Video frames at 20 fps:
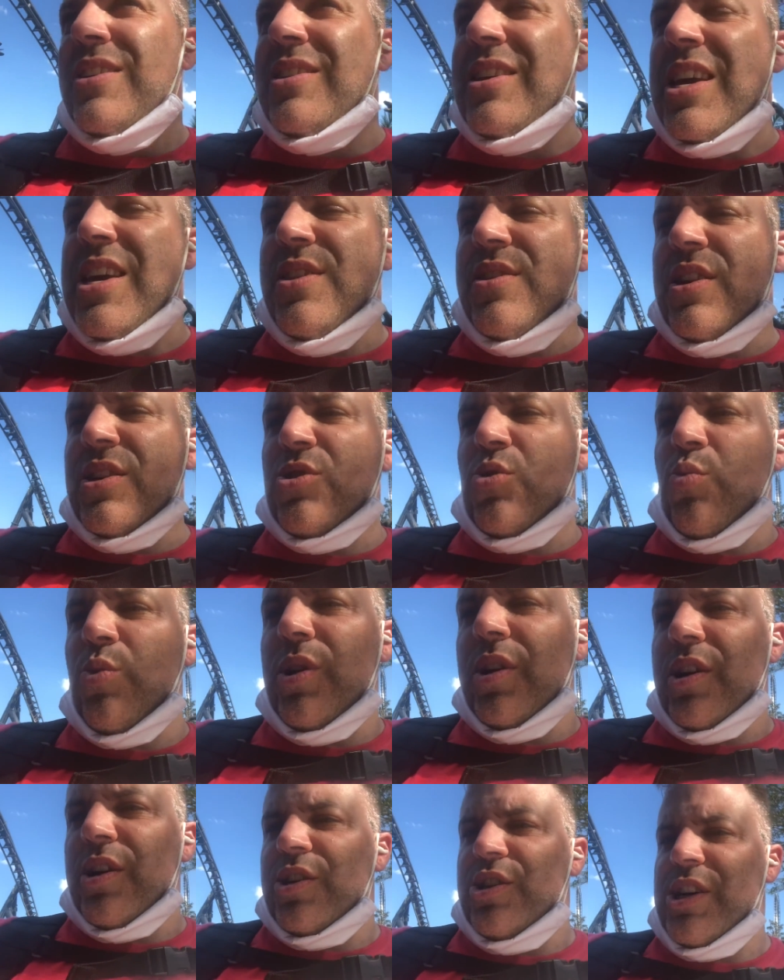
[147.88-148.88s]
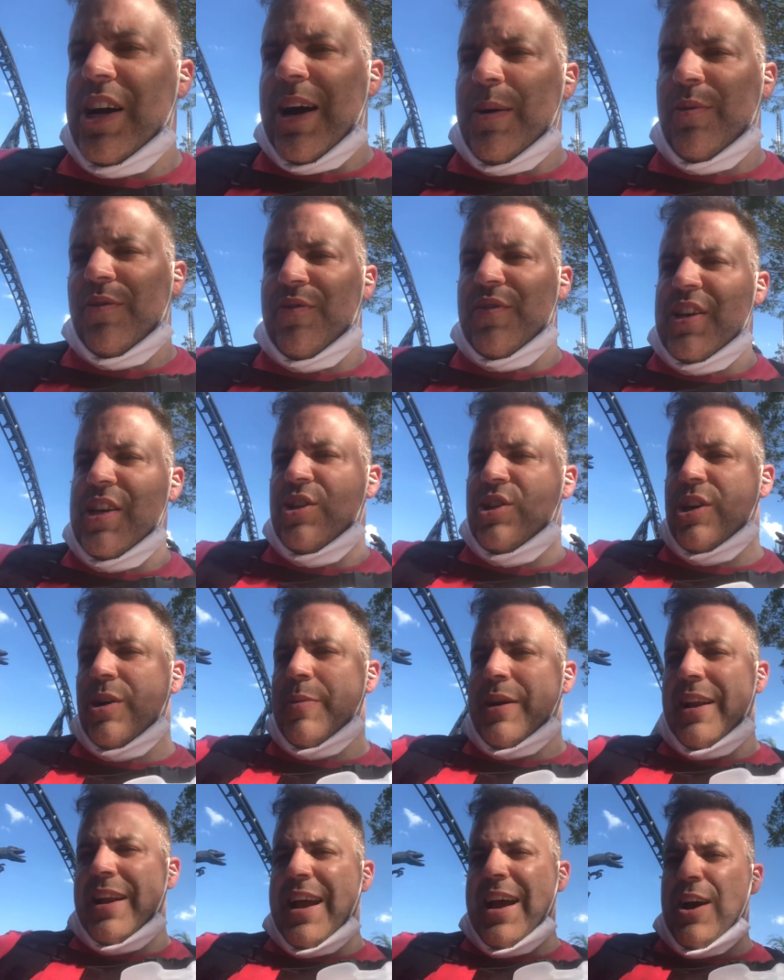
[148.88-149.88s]
Keith does a really good job of teaching
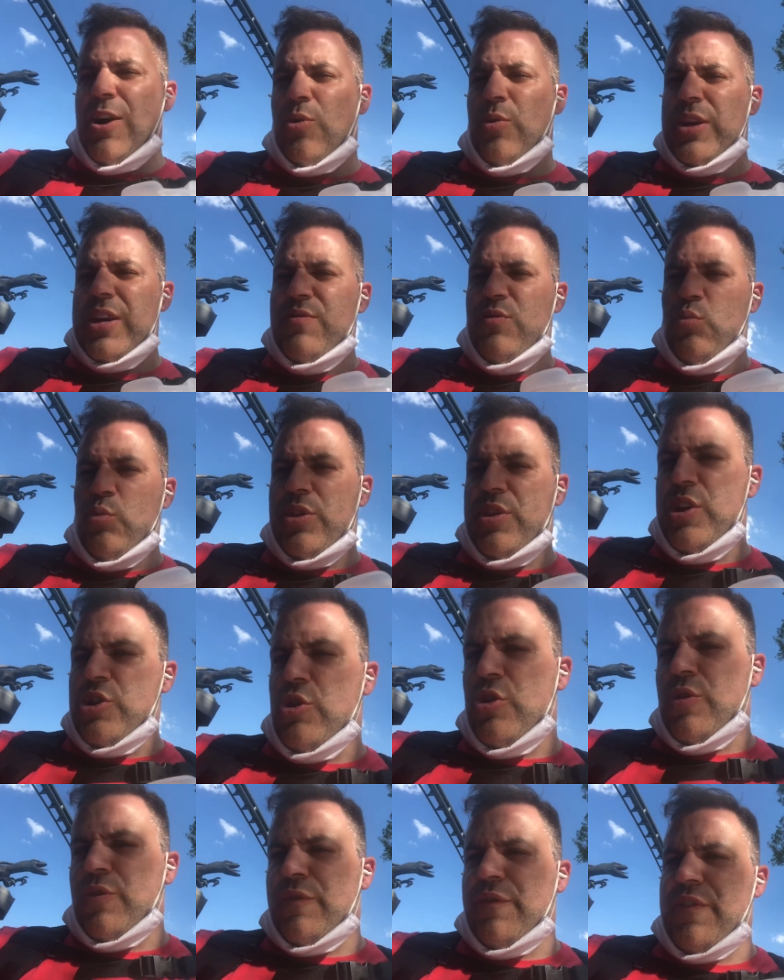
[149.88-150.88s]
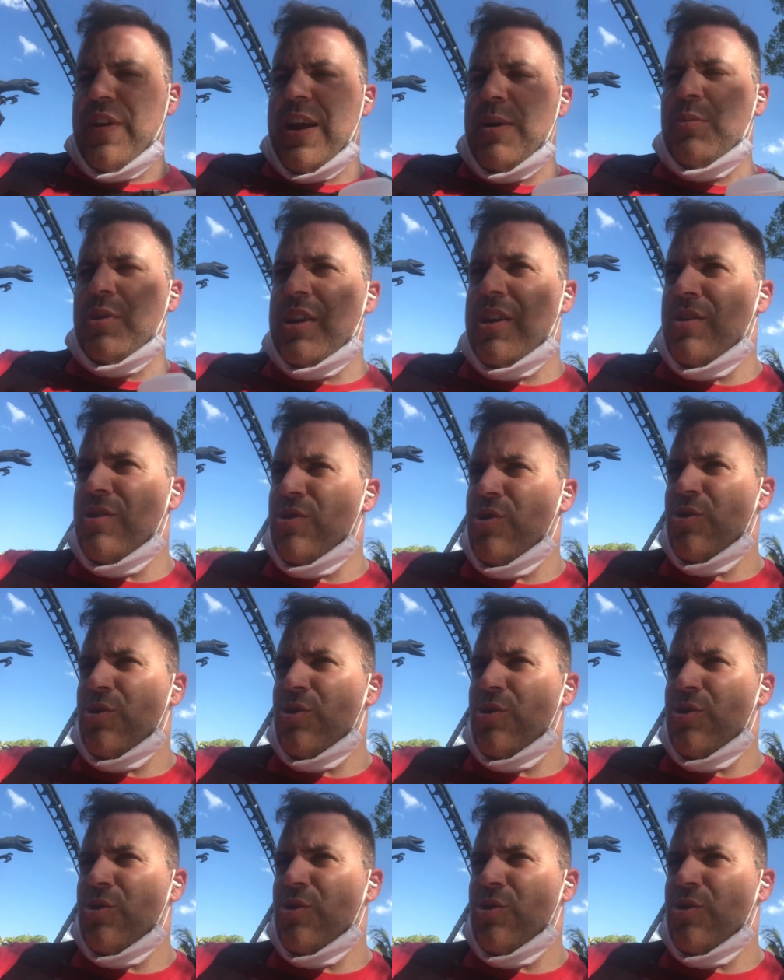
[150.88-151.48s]
about how even within your own family,